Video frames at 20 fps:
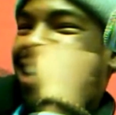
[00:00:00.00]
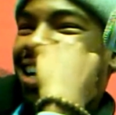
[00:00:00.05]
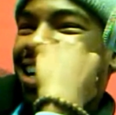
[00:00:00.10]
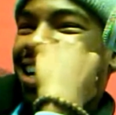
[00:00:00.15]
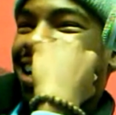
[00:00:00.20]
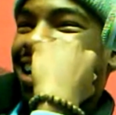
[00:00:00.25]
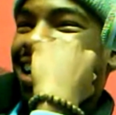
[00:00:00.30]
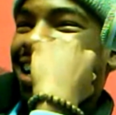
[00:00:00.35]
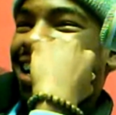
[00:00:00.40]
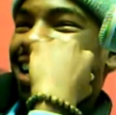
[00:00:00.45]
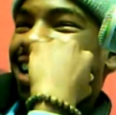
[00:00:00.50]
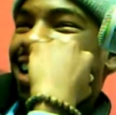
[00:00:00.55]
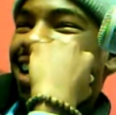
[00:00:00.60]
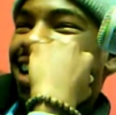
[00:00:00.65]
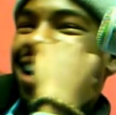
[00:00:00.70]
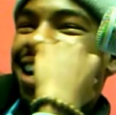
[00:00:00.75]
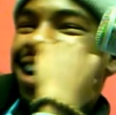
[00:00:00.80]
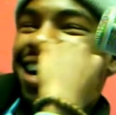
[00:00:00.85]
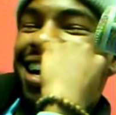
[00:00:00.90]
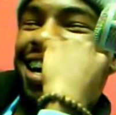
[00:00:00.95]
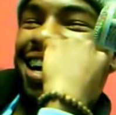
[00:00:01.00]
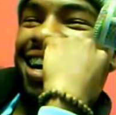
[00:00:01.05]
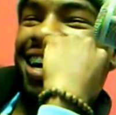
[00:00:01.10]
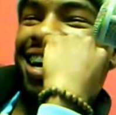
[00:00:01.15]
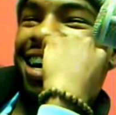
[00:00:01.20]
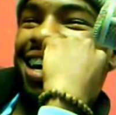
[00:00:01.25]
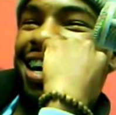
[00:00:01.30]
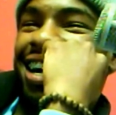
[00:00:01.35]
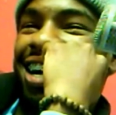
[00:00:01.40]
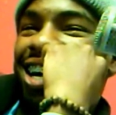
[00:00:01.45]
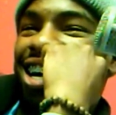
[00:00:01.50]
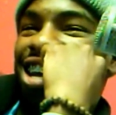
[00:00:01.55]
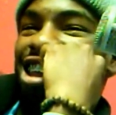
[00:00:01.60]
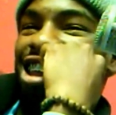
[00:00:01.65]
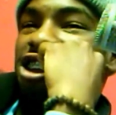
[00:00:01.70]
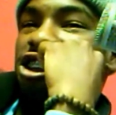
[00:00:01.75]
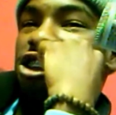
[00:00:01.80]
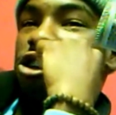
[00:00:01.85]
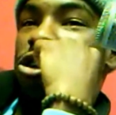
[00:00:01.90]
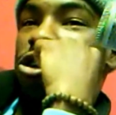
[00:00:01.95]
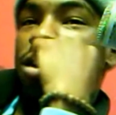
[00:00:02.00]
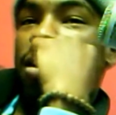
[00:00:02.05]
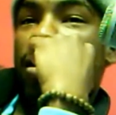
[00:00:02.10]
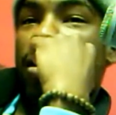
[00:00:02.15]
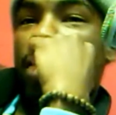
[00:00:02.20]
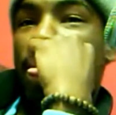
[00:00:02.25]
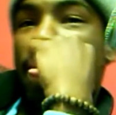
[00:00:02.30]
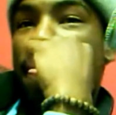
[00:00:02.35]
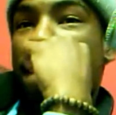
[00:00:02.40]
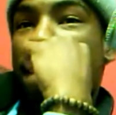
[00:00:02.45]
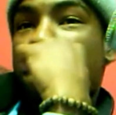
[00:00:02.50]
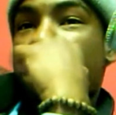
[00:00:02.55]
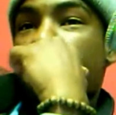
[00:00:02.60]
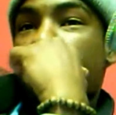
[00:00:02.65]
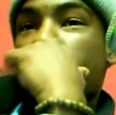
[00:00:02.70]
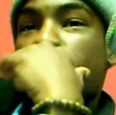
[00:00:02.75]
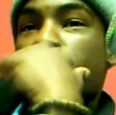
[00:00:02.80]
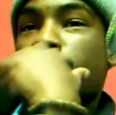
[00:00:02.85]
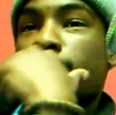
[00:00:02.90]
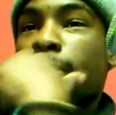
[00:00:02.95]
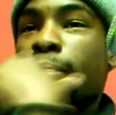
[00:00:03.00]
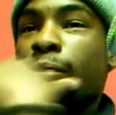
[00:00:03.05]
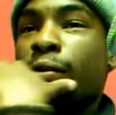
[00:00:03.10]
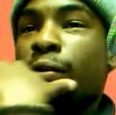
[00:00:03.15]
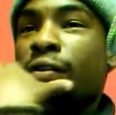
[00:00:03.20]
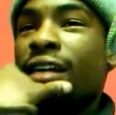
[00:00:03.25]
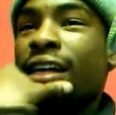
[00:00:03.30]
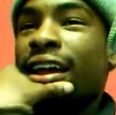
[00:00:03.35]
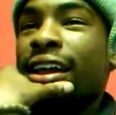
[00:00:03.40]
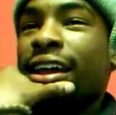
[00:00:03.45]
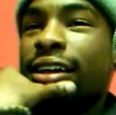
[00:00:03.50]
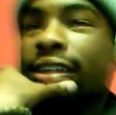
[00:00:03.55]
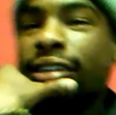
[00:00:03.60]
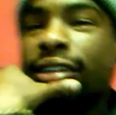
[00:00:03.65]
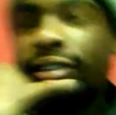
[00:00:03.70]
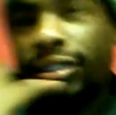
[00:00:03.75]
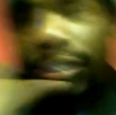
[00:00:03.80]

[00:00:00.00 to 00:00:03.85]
because I don't hear that too much. Like it's very